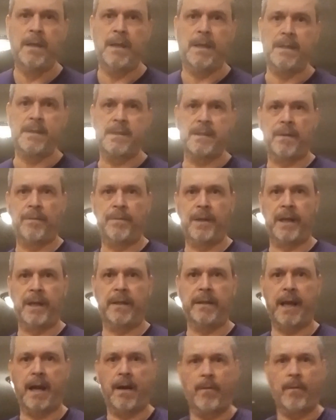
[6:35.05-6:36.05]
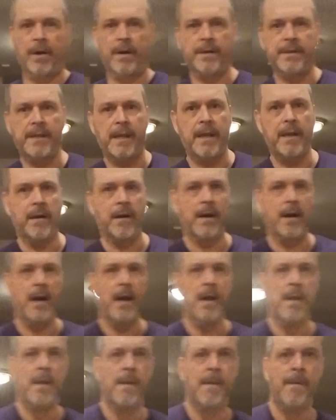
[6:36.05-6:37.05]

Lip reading: and stuff like that. Whereas here,